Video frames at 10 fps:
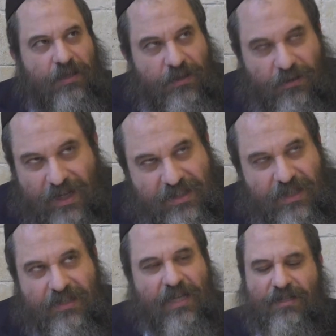No,
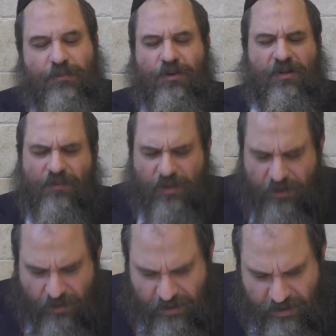it's not separated from the
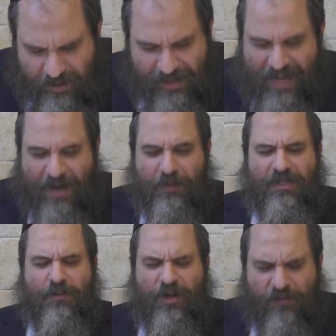source. It cannot be
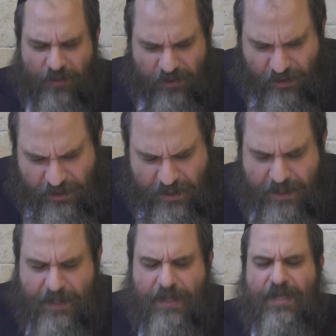separated from the source.
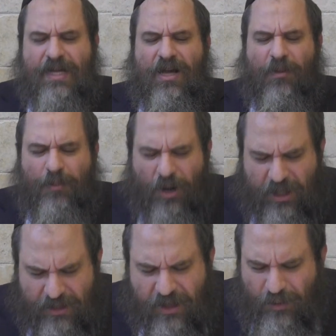
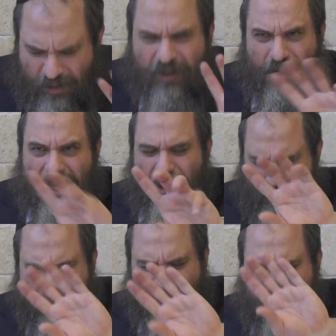But we're going to
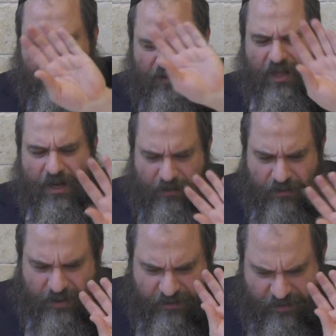go into later,
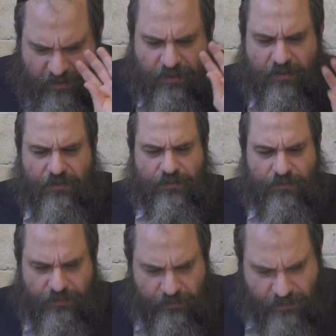different.
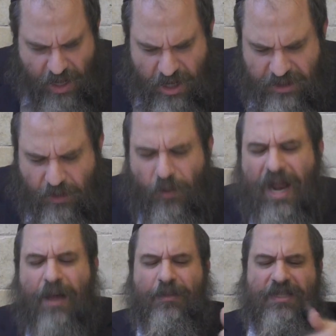So what
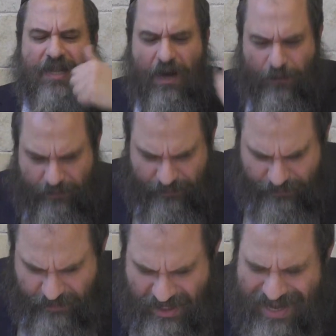happens now?
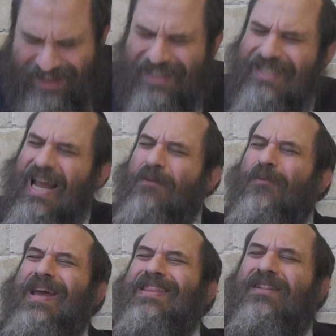The same way the